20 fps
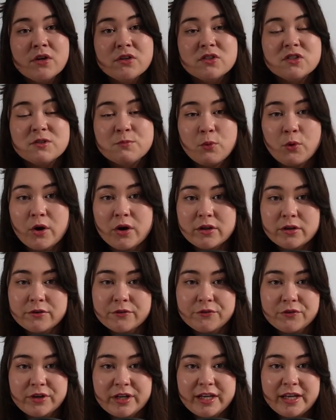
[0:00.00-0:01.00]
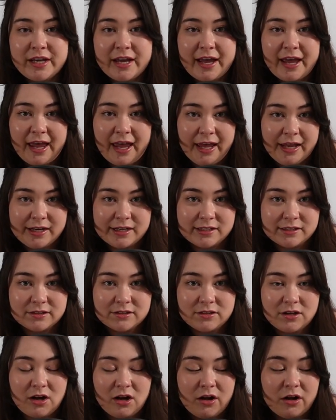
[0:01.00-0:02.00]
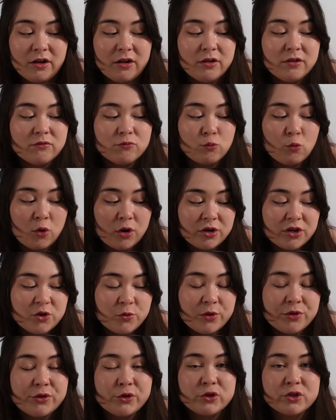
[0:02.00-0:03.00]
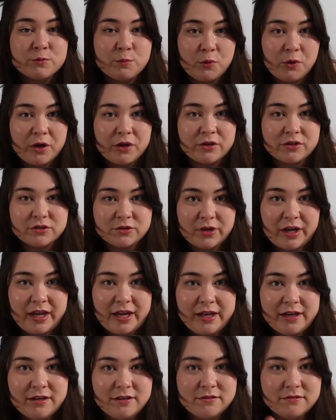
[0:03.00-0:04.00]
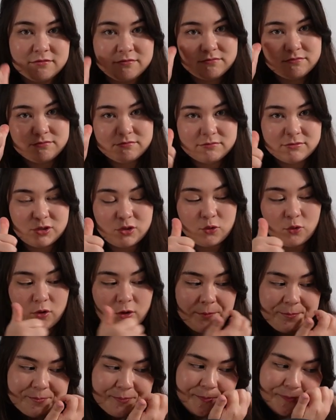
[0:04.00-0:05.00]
spoiler free ahead i'll warn you when there's spoilers okay cool